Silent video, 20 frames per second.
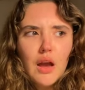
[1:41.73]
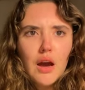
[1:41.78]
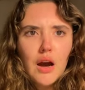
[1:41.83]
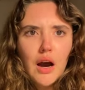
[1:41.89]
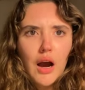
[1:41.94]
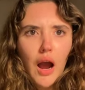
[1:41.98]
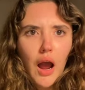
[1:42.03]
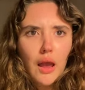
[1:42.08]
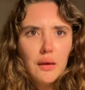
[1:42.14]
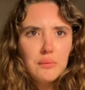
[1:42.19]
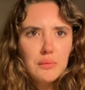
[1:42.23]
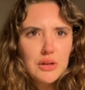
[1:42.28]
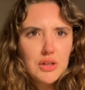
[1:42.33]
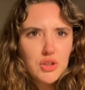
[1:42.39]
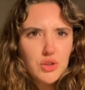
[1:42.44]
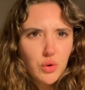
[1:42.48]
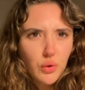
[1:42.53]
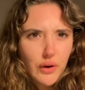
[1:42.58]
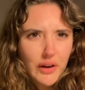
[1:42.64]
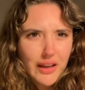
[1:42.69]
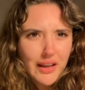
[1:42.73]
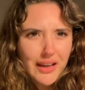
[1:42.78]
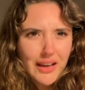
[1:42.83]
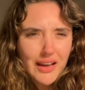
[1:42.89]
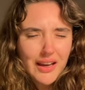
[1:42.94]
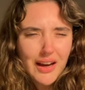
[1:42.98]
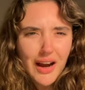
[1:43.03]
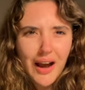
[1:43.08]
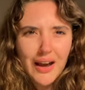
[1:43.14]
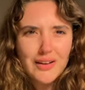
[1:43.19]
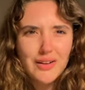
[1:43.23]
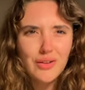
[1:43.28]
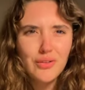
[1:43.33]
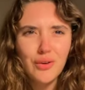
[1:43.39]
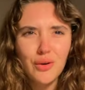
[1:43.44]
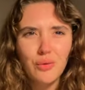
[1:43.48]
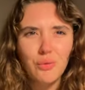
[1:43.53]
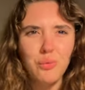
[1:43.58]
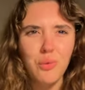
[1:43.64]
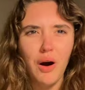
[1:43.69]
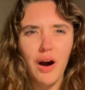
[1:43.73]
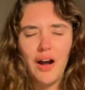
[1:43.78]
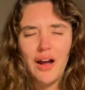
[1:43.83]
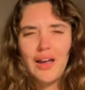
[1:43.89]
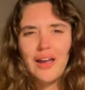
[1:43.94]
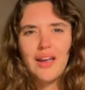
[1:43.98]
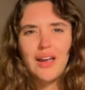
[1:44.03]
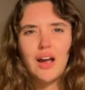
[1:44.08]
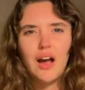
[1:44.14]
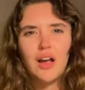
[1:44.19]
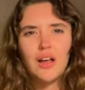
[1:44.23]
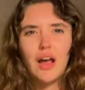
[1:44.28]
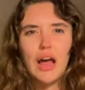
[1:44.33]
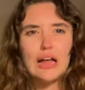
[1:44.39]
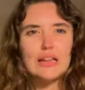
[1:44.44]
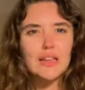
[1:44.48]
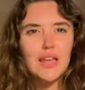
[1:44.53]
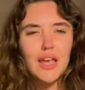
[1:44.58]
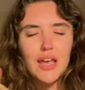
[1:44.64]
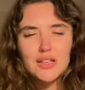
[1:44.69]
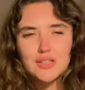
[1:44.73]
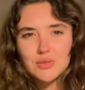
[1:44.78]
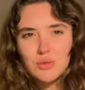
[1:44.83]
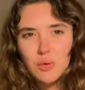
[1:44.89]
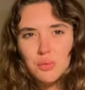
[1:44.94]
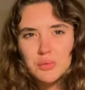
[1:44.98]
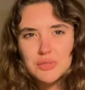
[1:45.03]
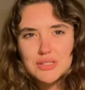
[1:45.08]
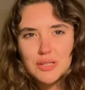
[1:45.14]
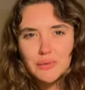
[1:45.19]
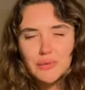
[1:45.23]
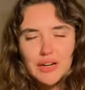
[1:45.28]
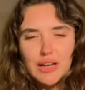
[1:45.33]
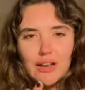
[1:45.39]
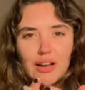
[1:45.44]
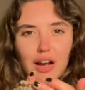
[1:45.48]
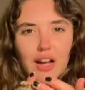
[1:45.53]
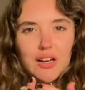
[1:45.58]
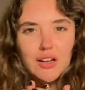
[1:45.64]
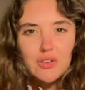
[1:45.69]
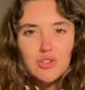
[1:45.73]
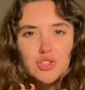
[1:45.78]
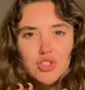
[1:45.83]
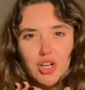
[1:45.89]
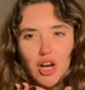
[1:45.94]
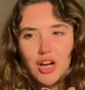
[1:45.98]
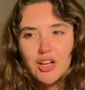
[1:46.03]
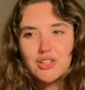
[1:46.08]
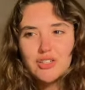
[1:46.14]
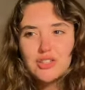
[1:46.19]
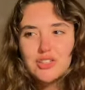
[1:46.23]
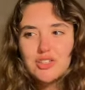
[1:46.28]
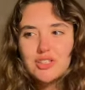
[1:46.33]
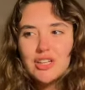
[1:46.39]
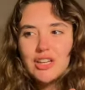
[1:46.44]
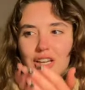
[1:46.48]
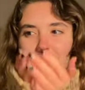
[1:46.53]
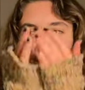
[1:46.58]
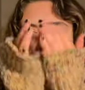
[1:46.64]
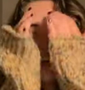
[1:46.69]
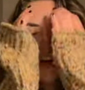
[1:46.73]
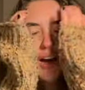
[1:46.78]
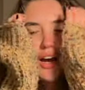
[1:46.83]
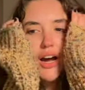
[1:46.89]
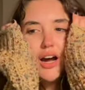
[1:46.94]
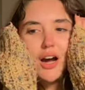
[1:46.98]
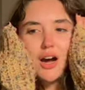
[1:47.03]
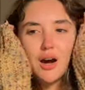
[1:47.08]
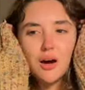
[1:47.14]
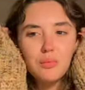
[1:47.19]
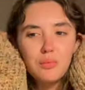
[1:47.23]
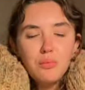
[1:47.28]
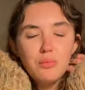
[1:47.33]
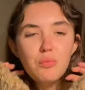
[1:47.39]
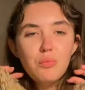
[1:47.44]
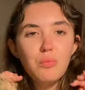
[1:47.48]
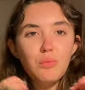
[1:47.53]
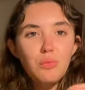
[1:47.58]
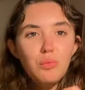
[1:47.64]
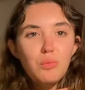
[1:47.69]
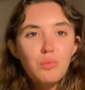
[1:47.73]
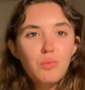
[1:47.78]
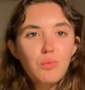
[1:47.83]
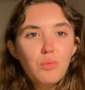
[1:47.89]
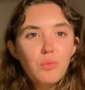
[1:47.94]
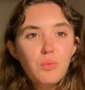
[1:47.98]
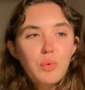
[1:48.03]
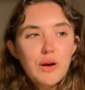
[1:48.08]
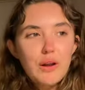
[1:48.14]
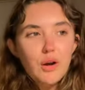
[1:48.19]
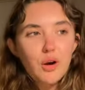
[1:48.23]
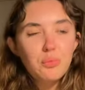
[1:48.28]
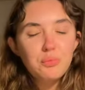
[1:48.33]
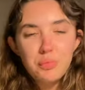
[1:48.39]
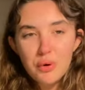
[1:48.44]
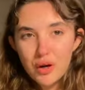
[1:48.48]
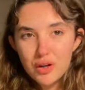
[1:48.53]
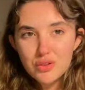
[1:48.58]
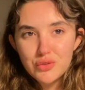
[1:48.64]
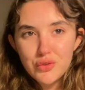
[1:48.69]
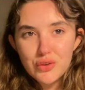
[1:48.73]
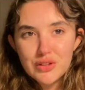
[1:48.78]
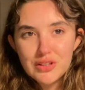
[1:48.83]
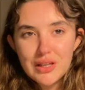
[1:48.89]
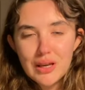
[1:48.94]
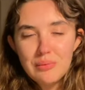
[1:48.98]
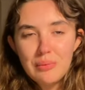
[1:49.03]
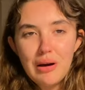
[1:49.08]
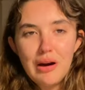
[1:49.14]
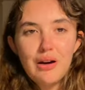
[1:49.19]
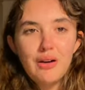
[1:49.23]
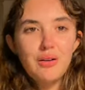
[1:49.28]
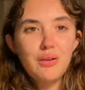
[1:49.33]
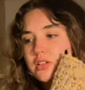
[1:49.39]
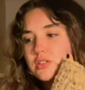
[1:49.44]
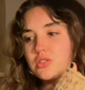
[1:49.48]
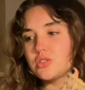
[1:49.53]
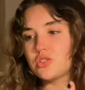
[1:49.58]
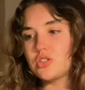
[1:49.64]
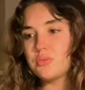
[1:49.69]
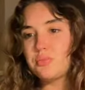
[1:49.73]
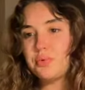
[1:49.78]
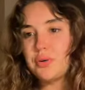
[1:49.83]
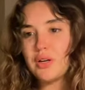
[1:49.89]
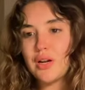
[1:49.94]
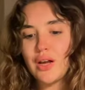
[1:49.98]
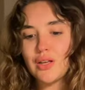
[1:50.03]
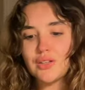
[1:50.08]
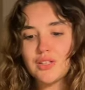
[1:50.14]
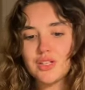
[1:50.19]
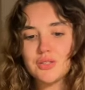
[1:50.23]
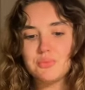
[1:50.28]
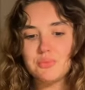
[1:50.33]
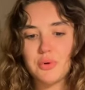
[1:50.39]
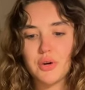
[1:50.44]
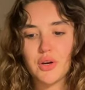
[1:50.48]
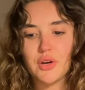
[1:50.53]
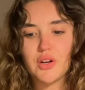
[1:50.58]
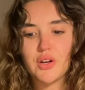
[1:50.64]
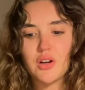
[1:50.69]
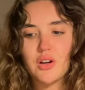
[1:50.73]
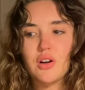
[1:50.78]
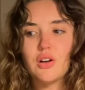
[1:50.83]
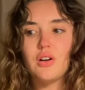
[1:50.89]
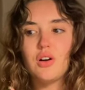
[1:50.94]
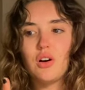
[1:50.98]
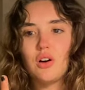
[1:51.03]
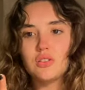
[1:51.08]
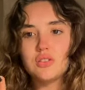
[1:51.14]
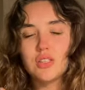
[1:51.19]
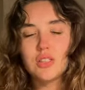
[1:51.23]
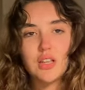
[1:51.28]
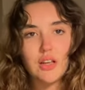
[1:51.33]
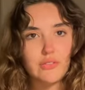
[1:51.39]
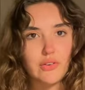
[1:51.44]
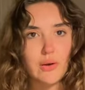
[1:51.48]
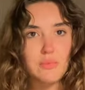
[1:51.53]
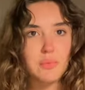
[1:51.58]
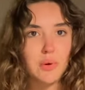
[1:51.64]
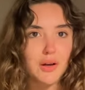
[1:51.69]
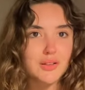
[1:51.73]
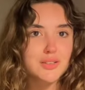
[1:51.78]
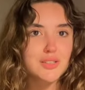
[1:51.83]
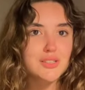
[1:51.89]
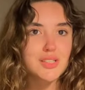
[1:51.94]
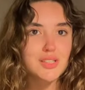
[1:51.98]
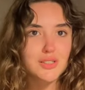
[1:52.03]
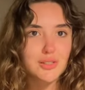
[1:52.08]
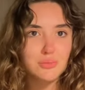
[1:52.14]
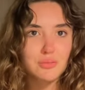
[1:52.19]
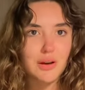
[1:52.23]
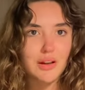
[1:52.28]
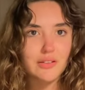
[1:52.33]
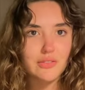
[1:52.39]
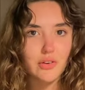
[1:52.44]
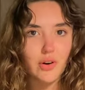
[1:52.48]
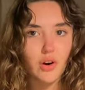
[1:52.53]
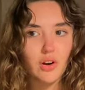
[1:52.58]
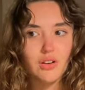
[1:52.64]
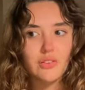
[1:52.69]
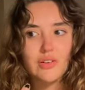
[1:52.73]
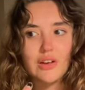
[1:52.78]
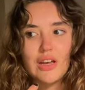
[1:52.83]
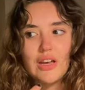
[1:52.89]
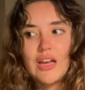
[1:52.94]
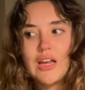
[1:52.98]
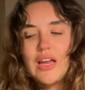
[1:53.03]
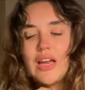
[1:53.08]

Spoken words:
I'm enjoying it. I don't know why. Ellie Hazelwood was someone I kind of judged when her books first came out. So she put out this book called The Love Hypothesis. You might have heard of it.